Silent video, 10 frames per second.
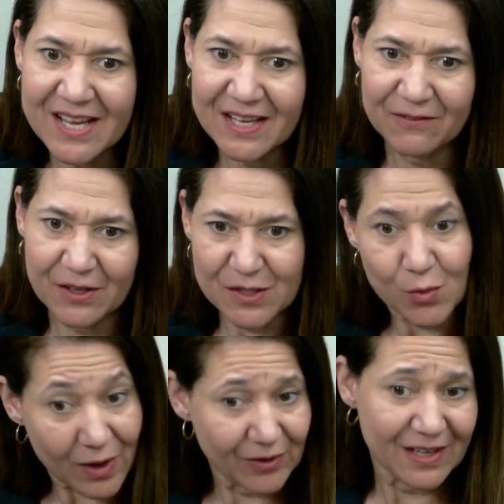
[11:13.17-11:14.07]
If there is
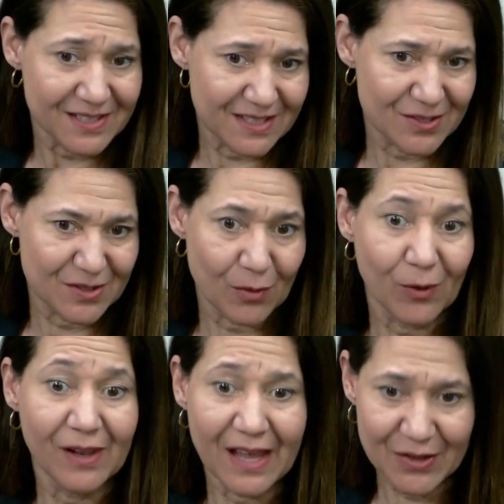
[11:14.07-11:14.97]
one organization that
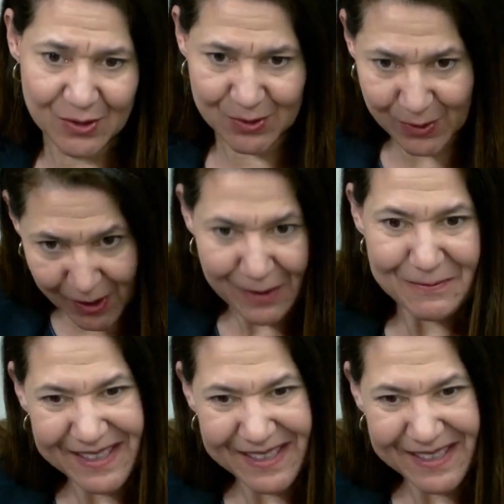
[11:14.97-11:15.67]
will allow you to come